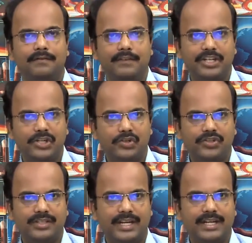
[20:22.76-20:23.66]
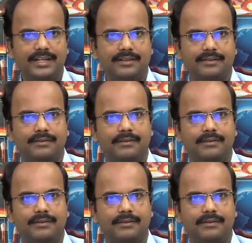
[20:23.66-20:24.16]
we should send